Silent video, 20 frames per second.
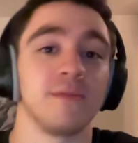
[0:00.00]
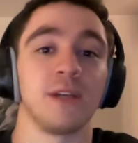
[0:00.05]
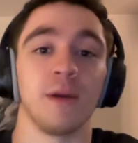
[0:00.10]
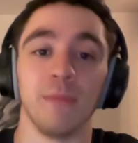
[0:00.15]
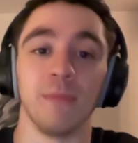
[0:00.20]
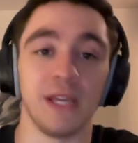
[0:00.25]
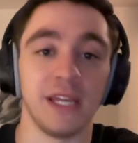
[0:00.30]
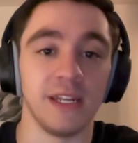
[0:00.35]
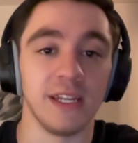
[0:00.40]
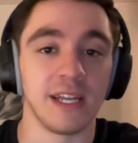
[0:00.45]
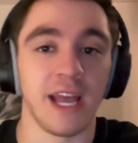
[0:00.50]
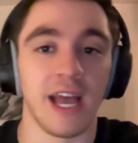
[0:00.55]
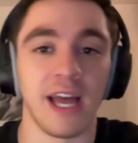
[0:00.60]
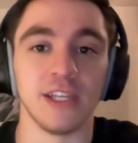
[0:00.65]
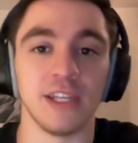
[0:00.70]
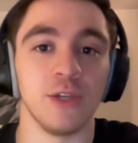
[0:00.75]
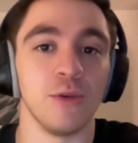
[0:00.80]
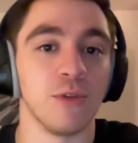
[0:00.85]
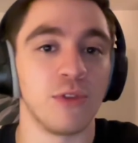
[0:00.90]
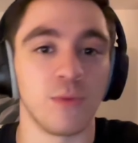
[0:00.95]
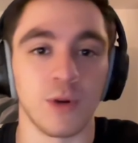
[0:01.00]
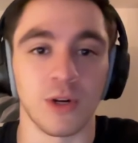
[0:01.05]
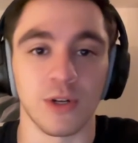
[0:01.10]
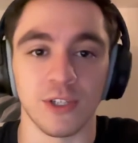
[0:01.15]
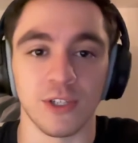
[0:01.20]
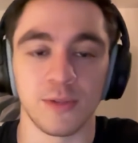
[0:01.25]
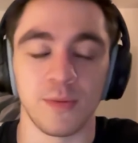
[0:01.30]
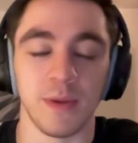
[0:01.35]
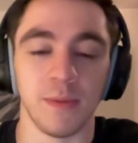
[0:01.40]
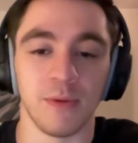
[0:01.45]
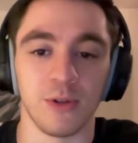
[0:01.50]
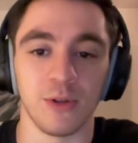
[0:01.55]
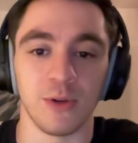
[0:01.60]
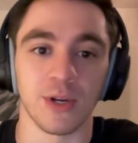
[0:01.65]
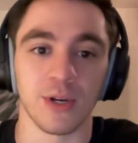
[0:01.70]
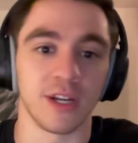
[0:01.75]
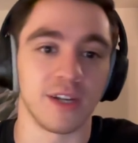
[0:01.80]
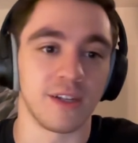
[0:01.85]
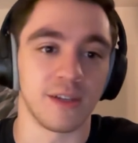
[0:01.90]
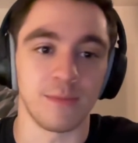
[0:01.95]
competing at youth worlds people who
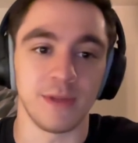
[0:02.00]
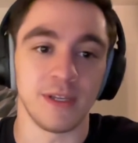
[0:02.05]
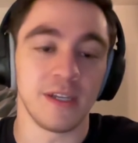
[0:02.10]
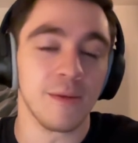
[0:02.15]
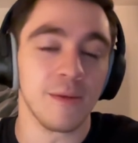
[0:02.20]
are going to be